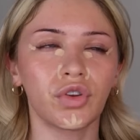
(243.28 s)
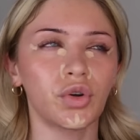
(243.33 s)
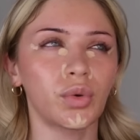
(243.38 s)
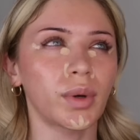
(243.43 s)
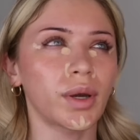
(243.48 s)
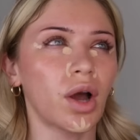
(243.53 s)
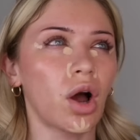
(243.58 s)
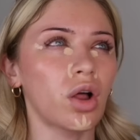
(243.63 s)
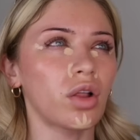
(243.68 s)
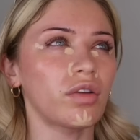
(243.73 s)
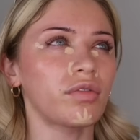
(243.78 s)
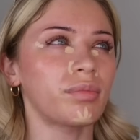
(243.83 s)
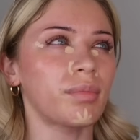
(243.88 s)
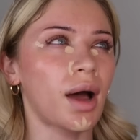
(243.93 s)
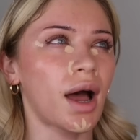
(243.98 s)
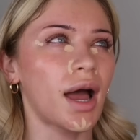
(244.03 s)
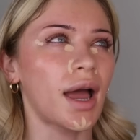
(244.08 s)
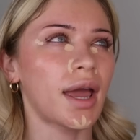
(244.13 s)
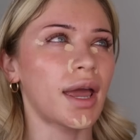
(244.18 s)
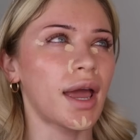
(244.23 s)
doing all of
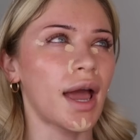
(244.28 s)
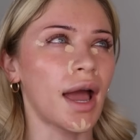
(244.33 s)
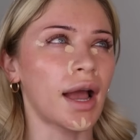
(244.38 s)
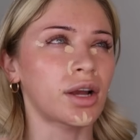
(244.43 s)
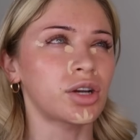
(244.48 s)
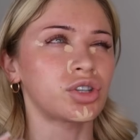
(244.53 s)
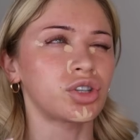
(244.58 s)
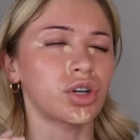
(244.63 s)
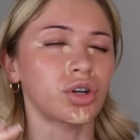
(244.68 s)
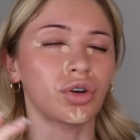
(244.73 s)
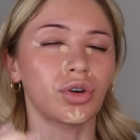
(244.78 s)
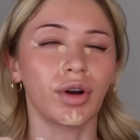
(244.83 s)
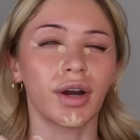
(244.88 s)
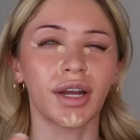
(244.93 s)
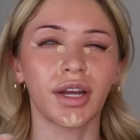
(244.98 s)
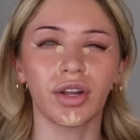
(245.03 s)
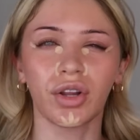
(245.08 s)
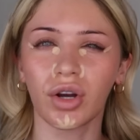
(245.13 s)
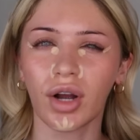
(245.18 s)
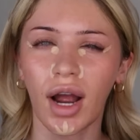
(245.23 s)
my
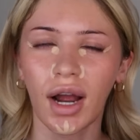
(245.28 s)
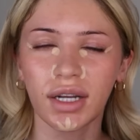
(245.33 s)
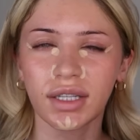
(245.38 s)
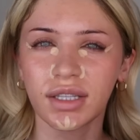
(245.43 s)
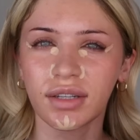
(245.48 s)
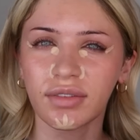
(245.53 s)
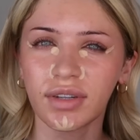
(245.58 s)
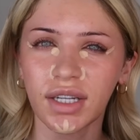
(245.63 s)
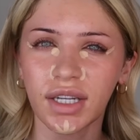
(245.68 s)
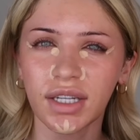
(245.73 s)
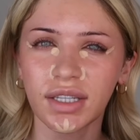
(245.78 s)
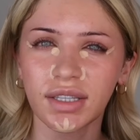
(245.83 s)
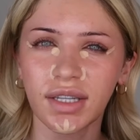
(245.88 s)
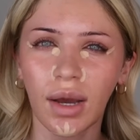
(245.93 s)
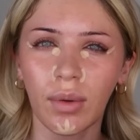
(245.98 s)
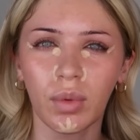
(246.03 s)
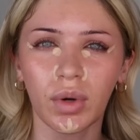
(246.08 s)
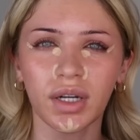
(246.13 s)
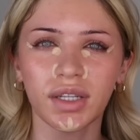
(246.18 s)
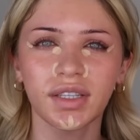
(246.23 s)
extracurricular activities,
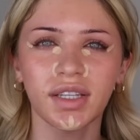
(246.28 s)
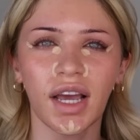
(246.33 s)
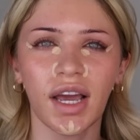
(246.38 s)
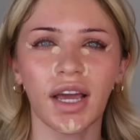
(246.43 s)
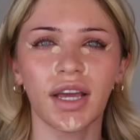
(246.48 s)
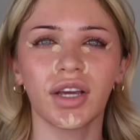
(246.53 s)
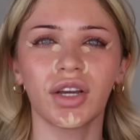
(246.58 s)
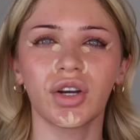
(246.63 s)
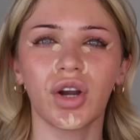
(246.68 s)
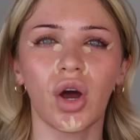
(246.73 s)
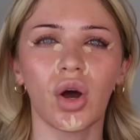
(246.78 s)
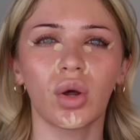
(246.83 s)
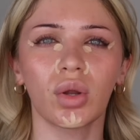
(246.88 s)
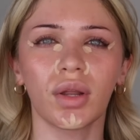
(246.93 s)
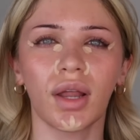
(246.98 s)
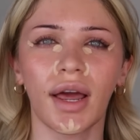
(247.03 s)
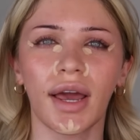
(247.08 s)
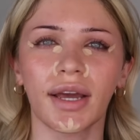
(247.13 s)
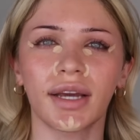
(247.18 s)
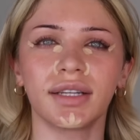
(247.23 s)
I want to say, you know,
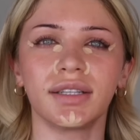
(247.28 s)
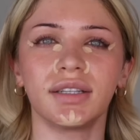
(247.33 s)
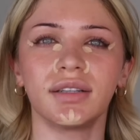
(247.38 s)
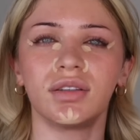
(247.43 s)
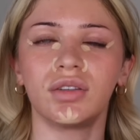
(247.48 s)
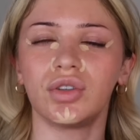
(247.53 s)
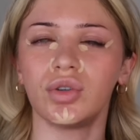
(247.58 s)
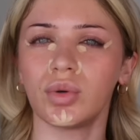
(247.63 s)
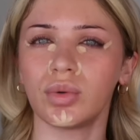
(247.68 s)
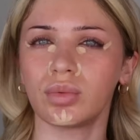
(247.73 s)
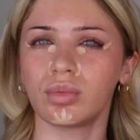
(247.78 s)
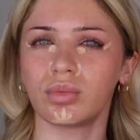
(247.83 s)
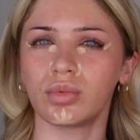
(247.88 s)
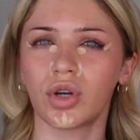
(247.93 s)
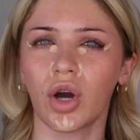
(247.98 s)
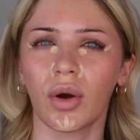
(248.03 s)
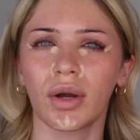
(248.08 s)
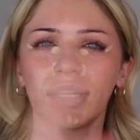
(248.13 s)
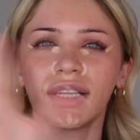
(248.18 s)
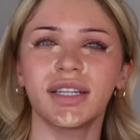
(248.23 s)
like
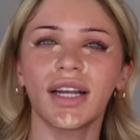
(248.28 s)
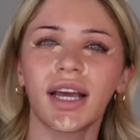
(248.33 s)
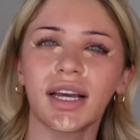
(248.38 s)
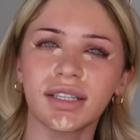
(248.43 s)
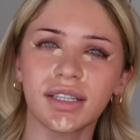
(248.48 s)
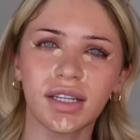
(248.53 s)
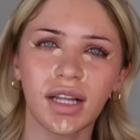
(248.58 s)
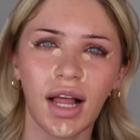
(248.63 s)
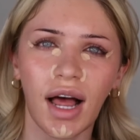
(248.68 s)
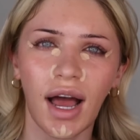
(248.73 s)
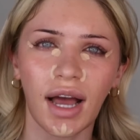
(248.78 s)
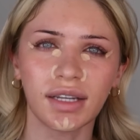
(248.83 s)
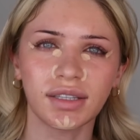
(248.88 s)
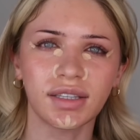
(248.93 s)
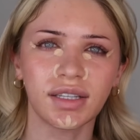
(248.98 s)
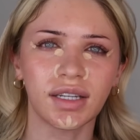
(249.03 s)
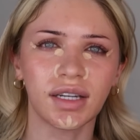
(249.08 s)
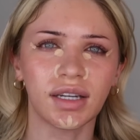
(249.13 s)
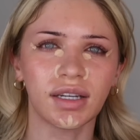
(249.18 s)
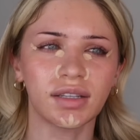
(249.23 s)
going to dance
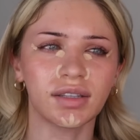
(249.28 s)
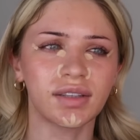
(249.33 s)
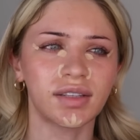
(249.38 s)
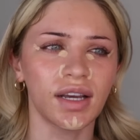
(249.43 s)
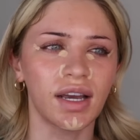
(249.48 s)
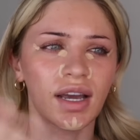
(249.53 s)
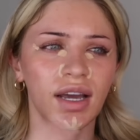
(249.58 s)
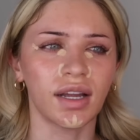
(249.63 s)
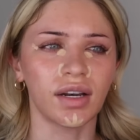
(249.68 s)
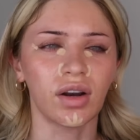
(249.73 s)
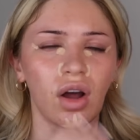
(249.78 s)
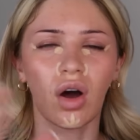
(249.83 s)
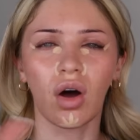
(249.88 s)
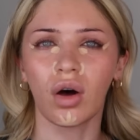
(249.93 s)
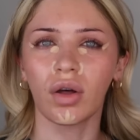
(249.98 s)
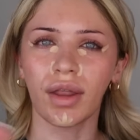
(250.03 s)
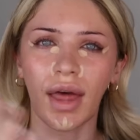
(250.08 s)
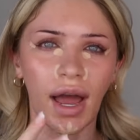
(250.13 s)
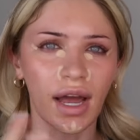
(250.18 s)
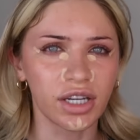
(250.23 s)
classes and
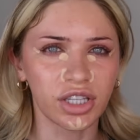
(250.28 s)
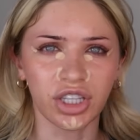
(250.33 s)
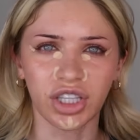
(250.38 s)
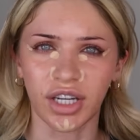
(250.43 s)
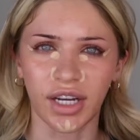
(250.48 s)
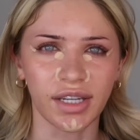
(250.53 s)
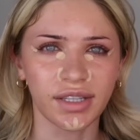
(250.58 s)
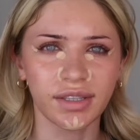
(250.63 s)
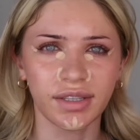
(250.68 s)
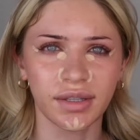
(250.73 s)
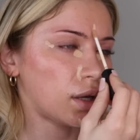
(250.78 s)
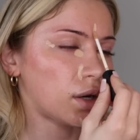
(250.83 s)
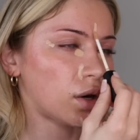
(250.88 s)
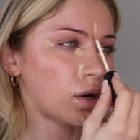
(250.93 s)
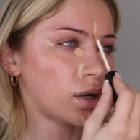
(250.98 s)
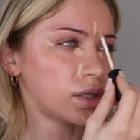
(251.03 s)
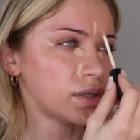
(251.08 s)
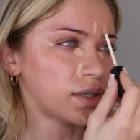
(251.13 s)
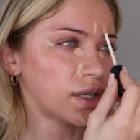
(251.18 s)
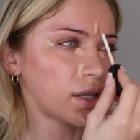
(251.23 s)
all that shit. It
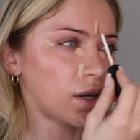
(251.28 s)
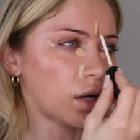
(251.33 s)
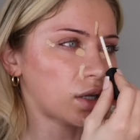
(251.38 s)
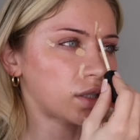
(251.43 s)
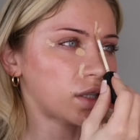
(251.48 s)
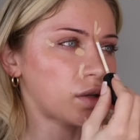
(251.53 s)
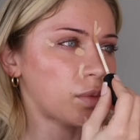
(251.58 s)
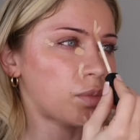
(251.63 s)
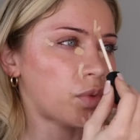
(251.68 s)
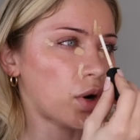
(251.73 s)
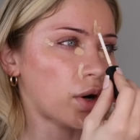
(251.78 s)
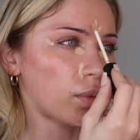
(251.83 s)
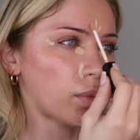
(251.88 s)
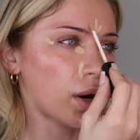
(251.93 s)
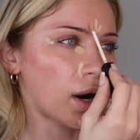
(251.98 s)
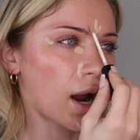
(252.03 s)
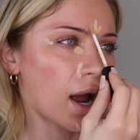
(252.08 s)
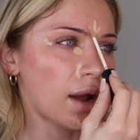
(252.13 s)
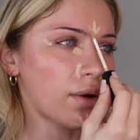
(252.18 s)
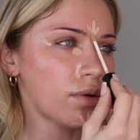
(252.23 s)
honestly got to the point
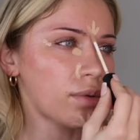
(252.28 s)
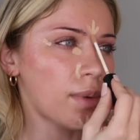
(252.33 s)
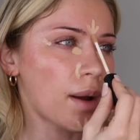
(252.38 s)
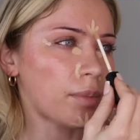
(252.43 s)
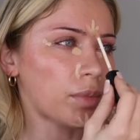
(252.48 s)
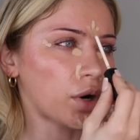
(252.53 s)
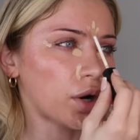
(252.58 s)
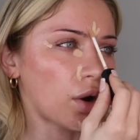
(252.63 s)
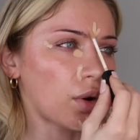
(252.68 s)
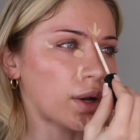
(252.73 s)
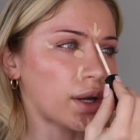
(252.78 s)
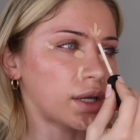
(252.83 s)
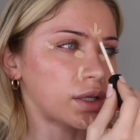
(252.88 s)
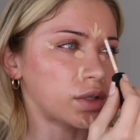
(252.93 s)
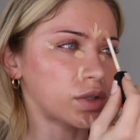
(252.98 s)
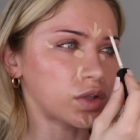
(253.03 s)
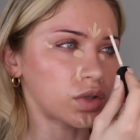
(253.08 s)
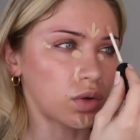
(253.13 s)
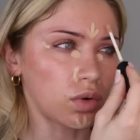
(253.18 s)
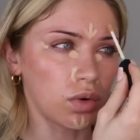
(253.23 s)
where I remember going
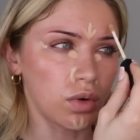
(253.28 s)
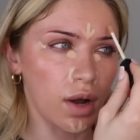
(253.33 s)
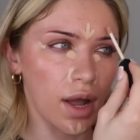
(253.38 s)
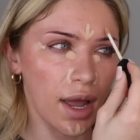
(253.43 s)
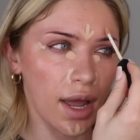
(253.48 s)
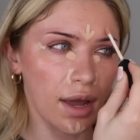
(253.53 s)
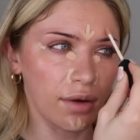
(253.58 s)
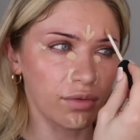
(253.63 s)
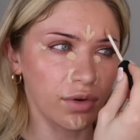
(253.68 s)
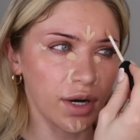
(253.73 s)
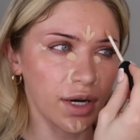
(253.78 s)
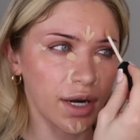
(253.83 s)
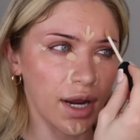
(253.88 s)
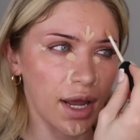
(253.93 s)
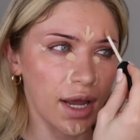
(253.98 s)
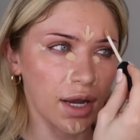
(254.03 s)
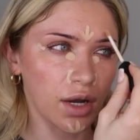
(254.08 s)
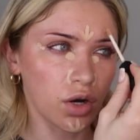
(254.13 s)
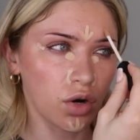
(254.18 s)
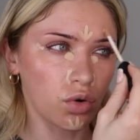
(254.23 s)
into school every
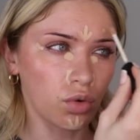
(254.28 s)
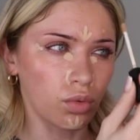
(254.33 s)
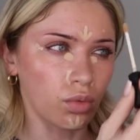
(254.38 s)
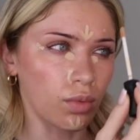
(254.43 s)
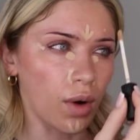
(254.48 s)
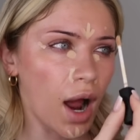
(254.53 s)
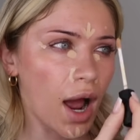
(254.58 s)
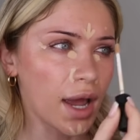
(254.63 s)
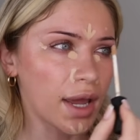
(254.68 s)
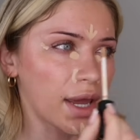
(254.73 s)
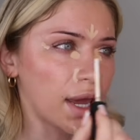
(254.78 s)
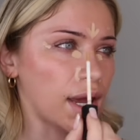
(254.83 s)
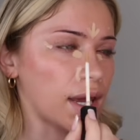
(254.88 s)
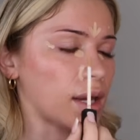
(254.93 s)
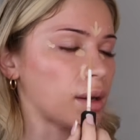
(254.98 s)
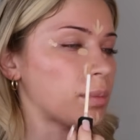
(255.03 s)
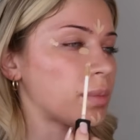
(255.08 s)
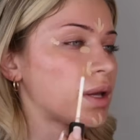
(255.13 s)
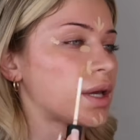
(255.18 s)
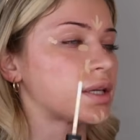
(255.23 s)
day
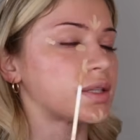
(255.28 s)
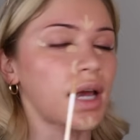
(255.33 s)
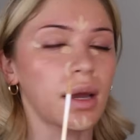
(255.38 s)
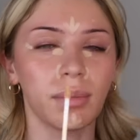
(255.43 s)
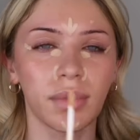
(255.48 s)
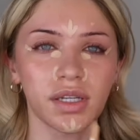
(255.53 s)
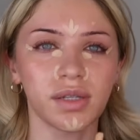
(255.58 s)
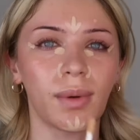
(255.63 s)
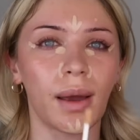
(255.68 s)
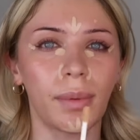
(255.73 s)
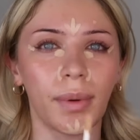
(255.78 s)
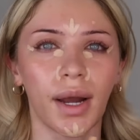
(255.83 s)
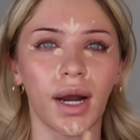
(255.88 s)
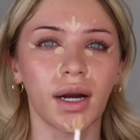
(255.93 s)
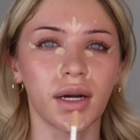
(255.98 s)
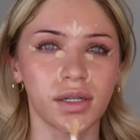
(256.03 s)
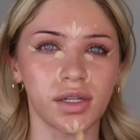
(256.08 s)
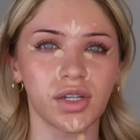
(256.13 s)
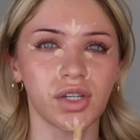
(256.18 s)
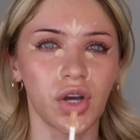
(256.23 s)
crying because I miss my
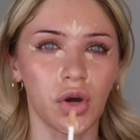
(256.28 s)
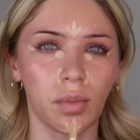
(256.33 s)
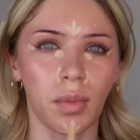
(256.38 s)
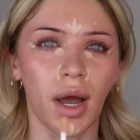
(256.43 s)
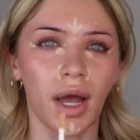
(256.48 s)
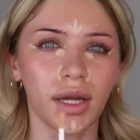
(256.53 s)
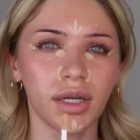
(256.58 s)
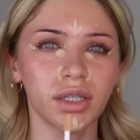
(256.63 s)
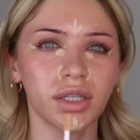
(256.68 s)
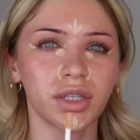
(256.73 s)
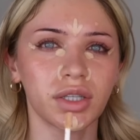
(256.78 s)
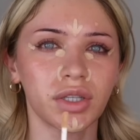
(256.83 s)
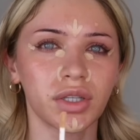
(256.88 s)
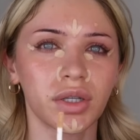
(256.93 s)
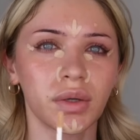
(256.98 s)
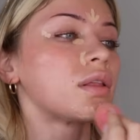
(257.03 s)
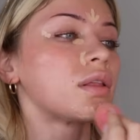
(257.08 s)
parents so much.